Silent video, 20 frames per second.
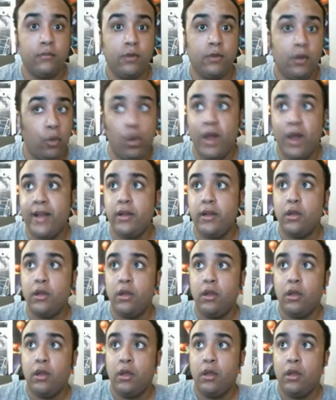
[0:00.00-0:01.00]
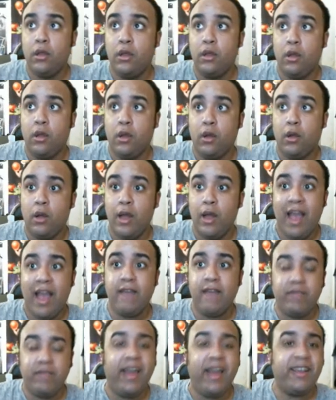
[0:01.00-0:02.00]
What
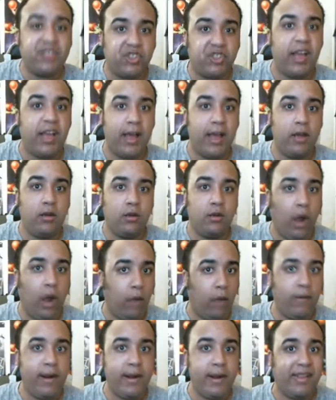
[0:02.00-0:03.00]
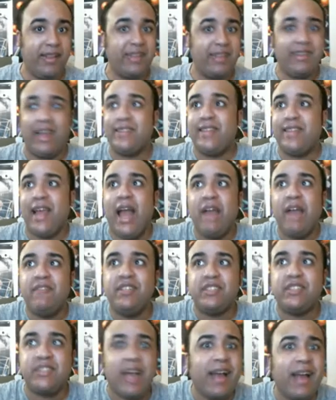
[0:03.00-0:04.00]
have they said already that they
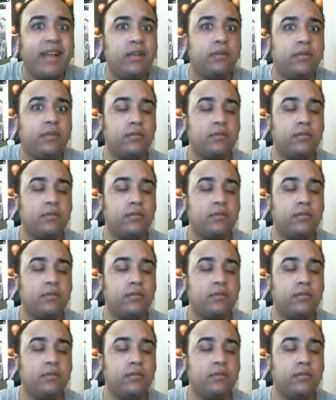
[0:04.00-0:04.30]
haven't said?